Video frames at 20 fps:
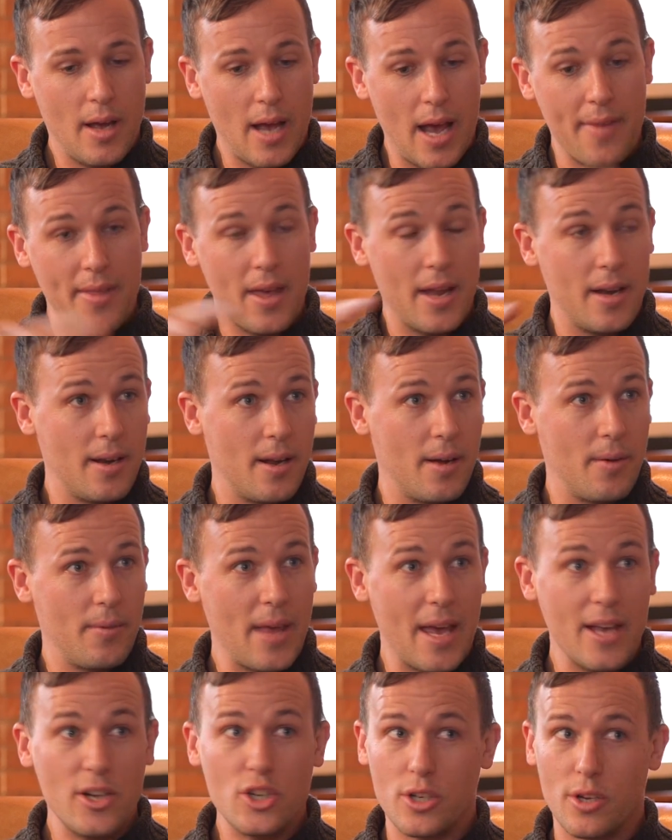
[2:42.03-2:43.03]
And then
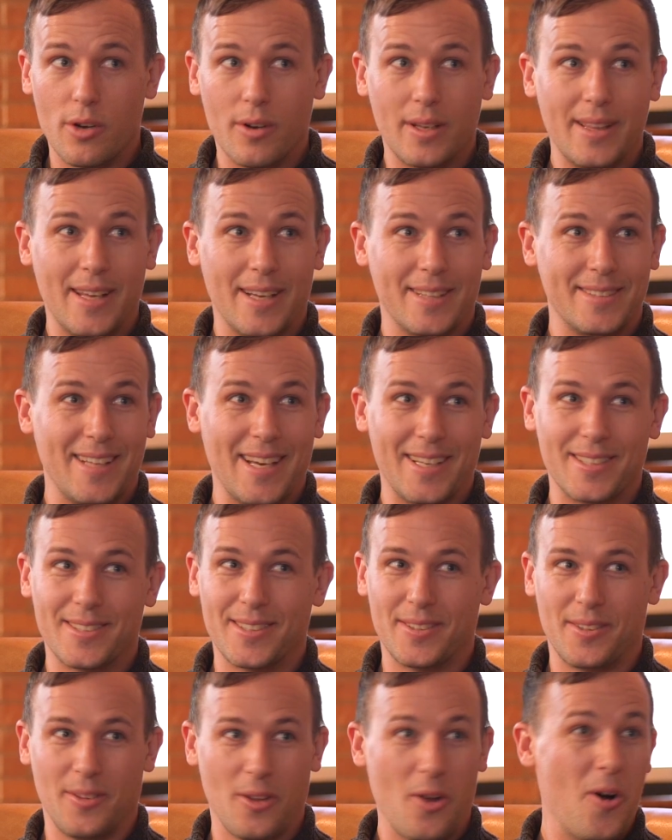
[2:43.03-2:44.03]
engineering things
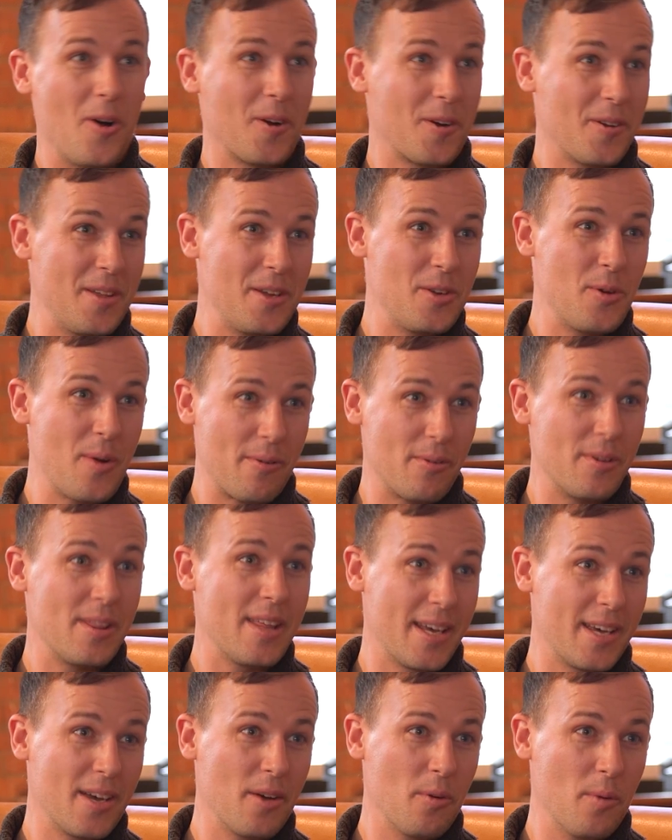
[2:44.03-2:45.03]
takes longer than you ever think it